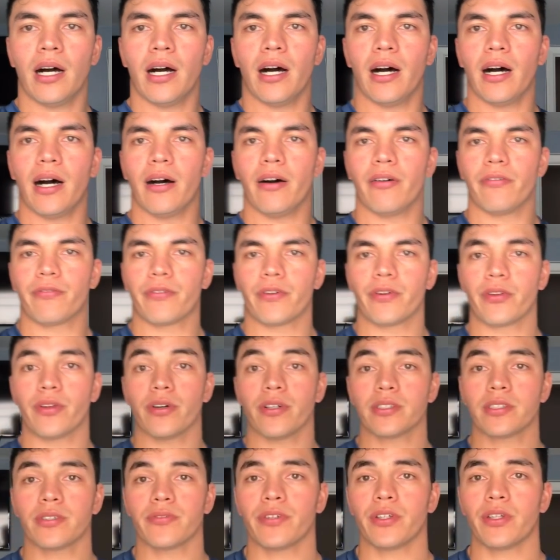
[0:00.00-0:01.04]
uh, for
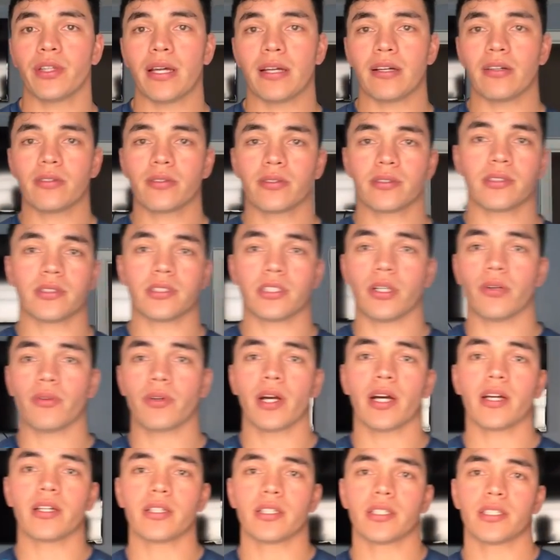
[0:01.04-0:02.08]
those of you that don't,
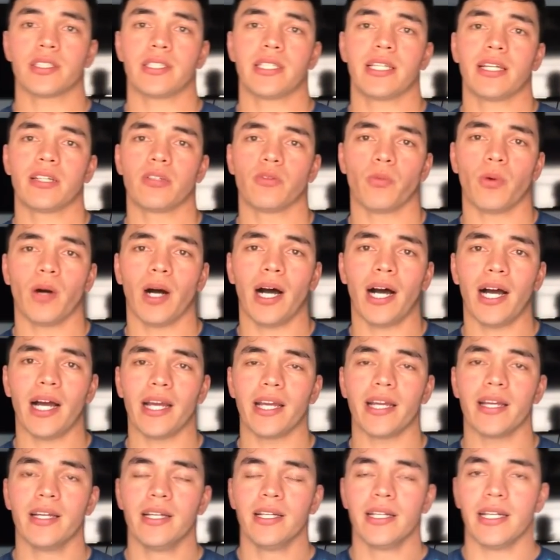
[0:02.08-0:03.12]
don't understand
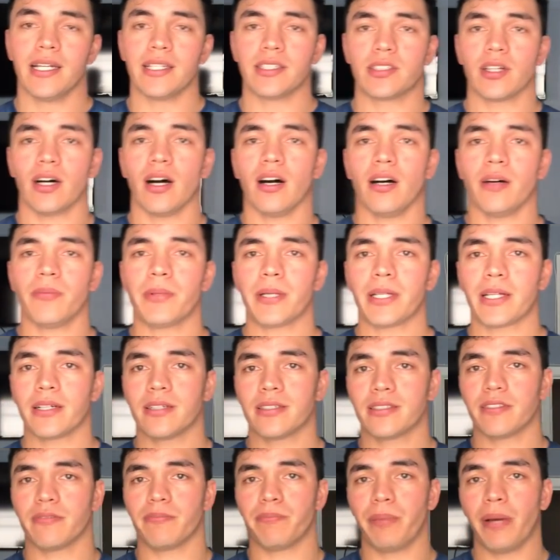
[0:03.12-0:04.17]
why, it's all
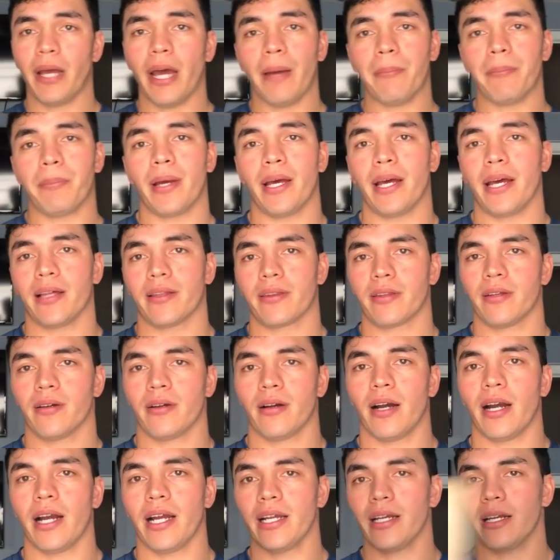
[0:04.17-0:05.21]
because of bat path,
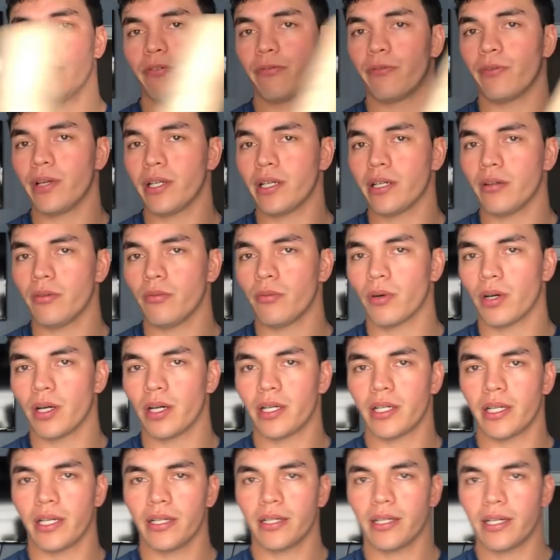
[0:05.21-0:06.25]
all right? If we could
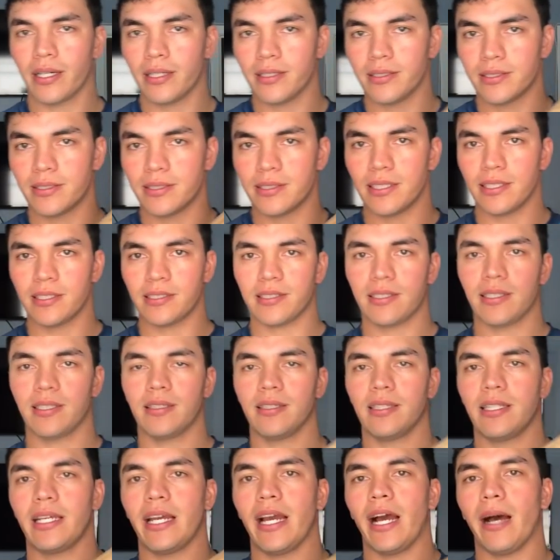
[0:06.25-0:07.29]
work
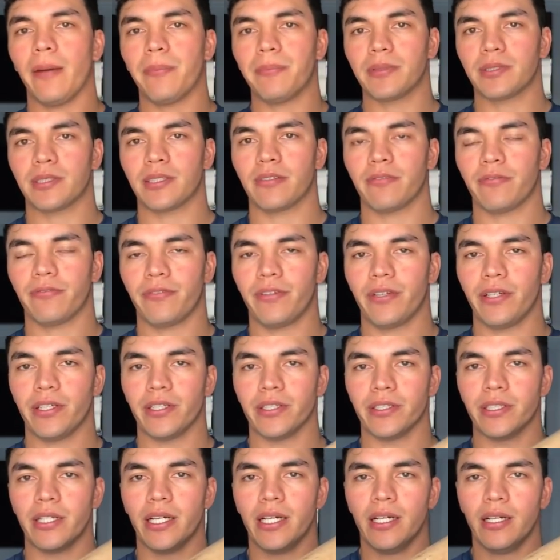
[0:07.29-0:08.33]
consistently opposite
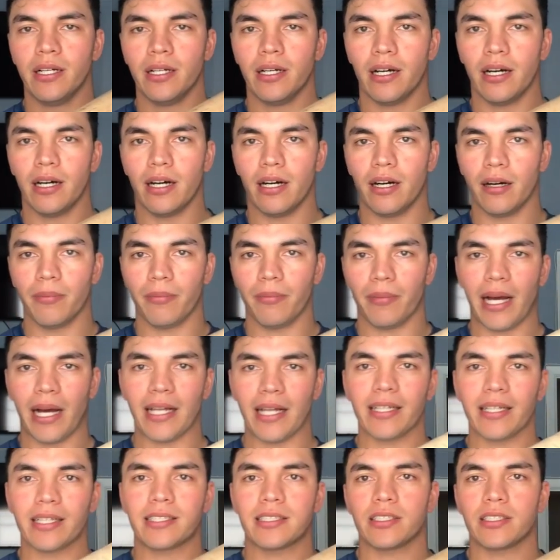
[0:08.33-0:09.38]
field, um,
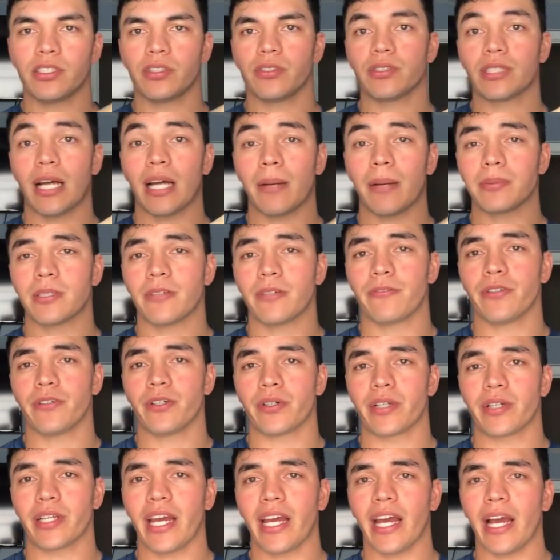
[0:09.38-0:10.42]
I like to use opposite
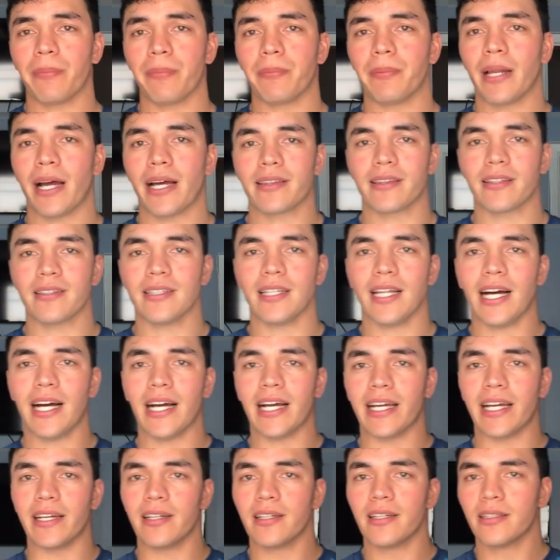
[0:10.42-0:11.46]
field gap, not the
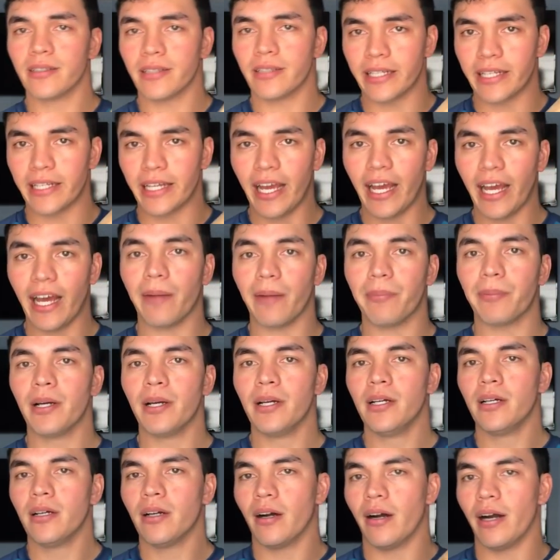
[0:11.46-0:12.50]
line, the
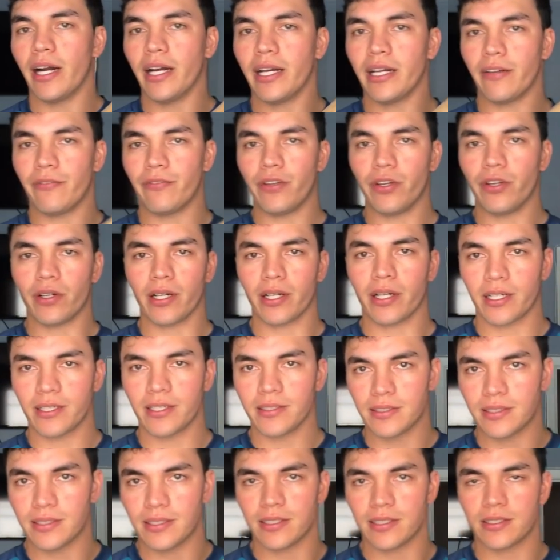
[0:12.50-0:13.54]
gap, all right? If you could
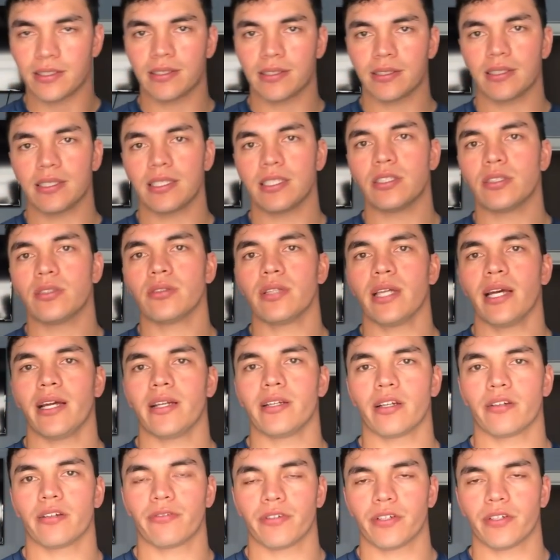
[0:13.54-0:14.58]
consistently do
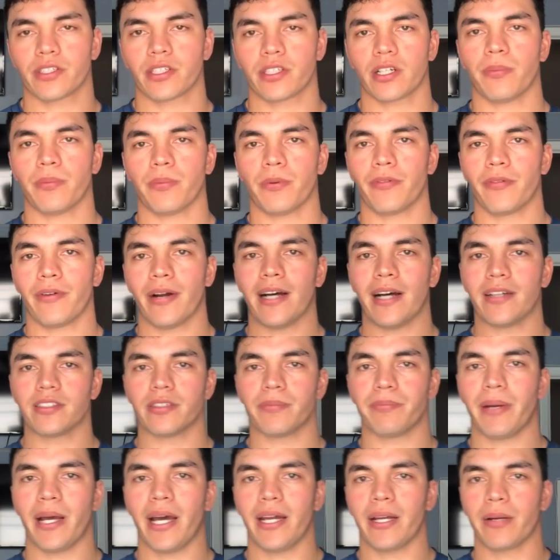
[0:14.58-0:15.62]
that in your first couple
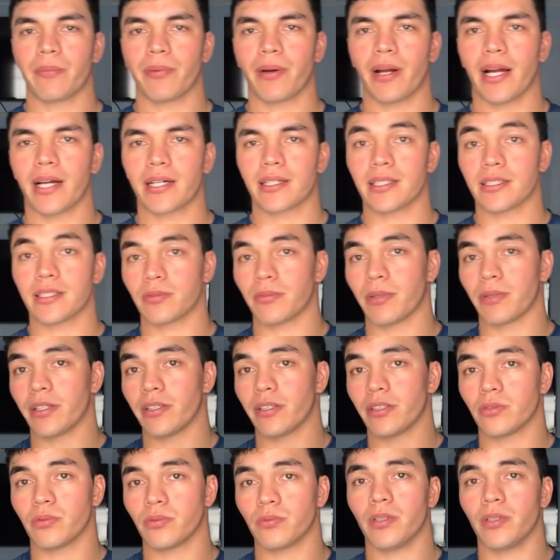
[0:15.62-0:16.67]
rounds of batting practice,
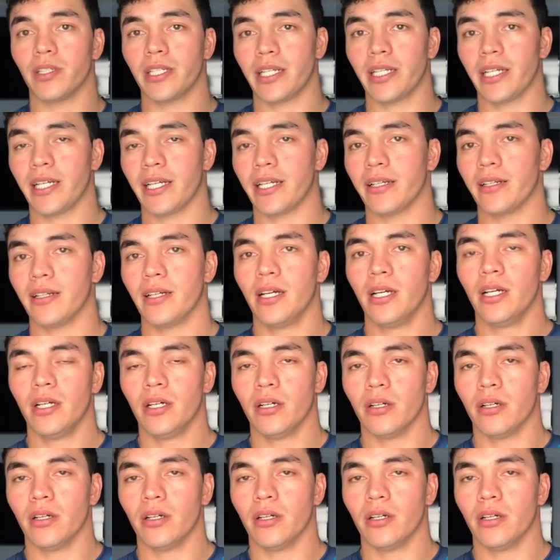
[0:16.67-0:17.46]
whether it's one hand